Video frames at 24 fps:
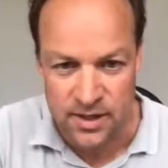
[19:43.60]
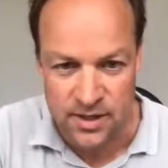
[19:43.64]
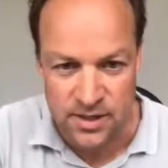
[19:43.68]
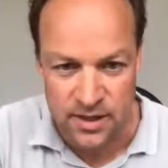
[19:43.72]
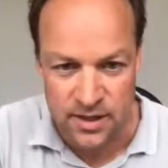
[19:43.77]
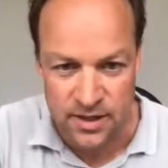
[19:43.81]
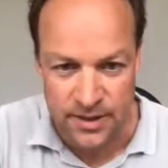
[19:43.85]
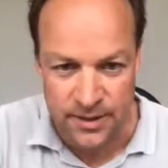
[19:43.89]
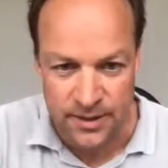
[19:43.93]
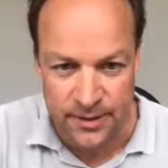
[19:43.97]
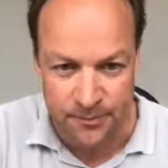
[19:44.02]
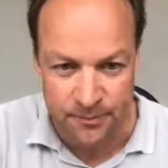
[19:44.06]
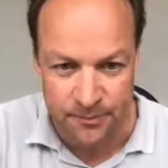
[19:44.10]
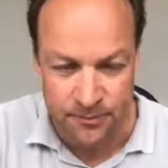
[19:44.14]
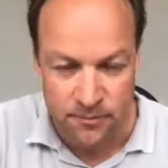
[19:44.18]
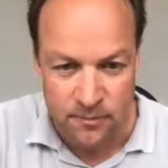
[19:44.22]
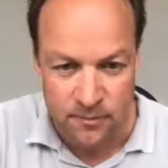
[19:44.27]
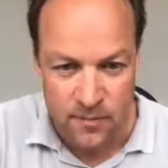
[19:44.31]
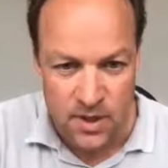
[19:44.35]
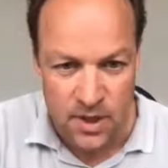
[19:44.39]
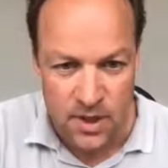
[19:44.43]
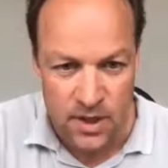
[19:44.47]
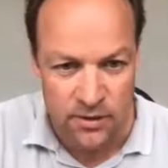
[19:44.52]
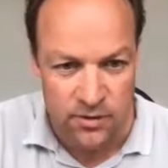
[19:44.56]
is
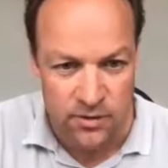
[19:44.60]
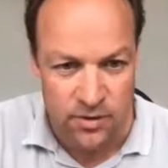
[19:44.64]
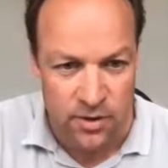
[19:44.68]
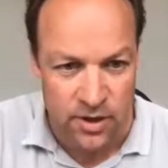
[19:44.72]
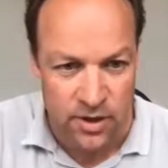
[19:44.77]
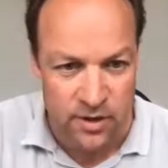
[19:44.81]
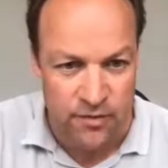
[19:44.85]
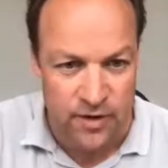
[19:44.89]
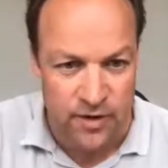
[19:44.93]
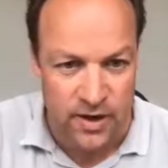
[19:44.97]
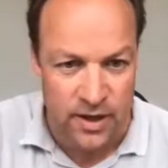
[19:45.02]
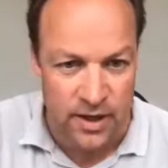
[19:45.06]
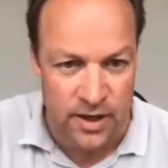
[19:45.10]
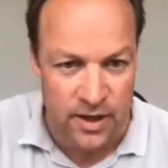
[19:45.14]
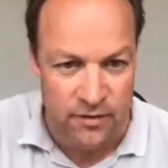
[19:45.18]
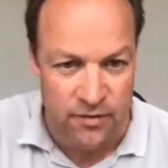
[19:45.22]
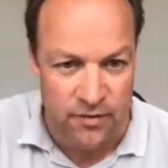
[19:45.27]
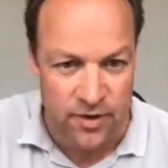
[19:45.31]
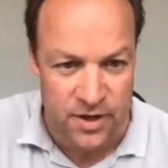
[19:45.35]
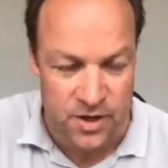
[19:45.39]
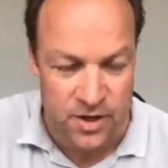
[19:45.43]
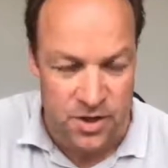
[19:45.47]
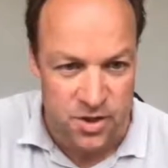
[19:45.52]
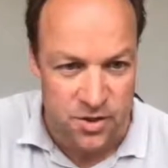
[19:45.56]
So if
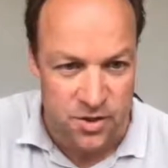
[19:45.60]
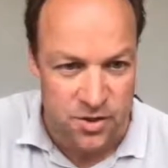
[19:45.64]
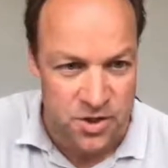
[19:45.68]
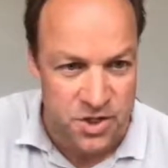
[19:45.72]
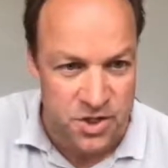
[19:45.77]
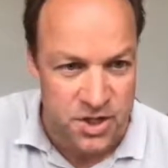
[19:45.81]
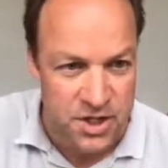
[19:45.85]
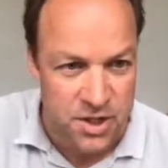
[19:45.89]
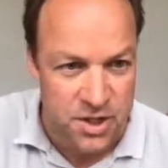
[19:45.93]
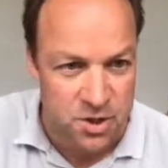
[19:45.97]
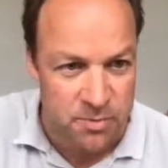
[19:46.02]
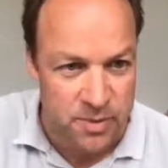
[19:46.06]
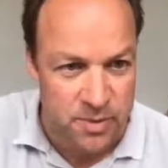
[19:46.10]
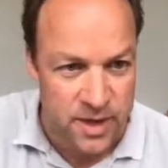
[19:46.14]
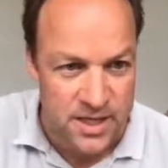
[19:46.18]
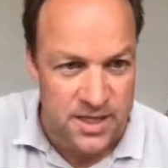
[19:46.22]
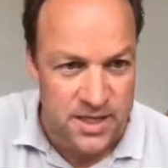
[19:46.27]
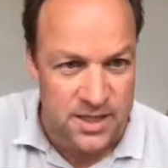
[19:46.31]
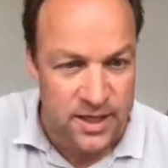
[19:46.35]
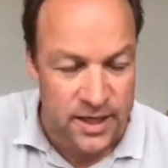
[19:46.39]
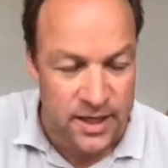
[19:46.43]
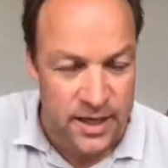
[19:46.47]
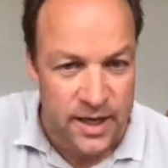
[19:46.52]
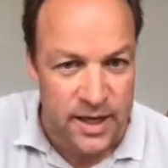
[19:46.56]
I just continue
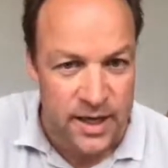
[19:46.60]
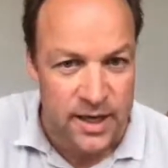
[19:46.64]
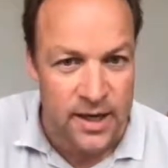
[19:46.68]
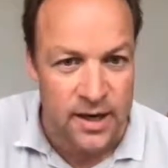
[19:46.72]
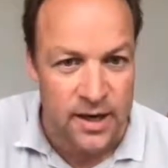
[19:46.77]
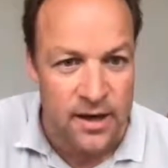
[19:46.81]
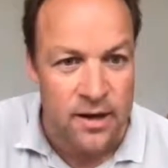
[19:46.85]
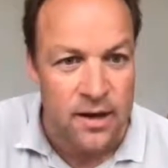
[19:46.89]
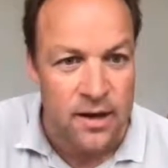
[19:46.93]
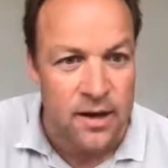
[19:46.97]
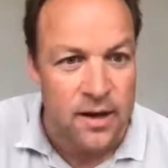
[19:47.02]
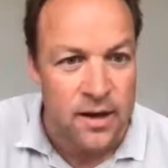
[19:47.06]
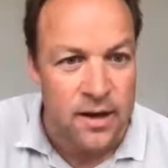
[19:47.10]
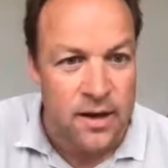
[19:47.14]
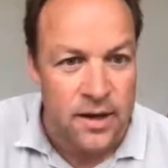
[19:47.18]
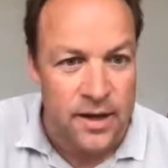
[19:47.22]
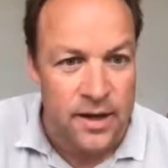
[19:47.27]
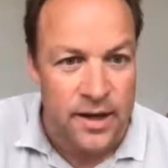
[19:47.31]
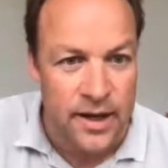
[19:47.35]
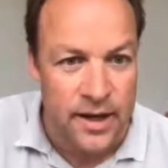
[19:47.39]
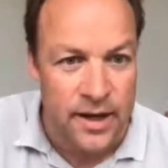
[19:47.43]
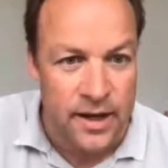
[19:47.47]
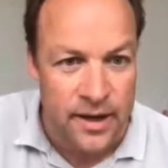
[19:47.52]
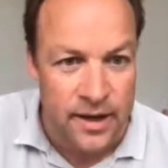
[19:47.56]
basically here,
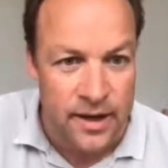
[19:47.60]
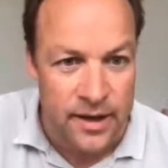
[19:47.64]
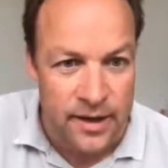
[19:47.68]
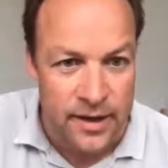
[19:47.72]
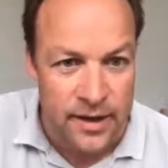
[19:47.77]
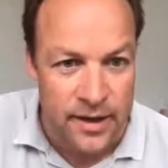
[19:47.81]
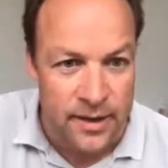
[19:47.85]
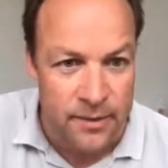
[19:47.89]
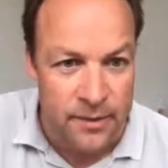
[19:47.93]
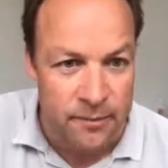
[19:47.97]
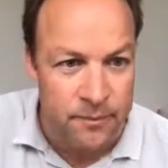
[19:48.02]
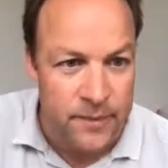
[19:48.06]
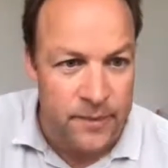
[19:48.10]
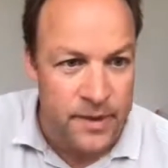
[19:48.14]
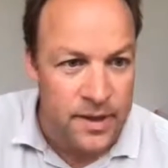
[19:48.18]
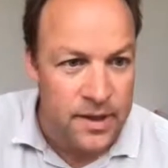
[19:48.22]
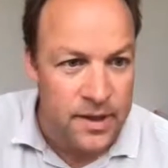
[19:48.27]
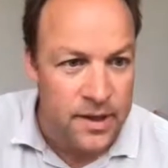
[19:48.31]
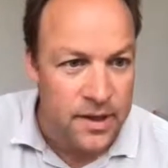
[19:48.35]
then